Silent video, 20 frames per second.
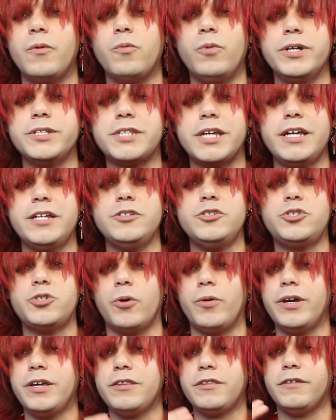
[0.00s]
was
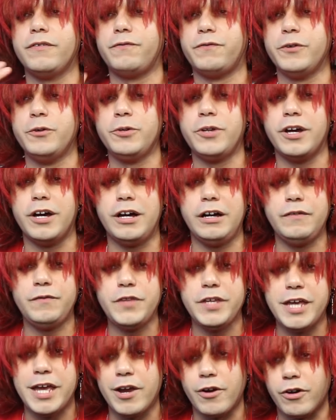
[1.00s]
enjoying the food of
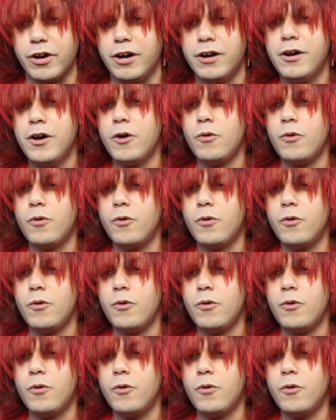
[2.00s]
the era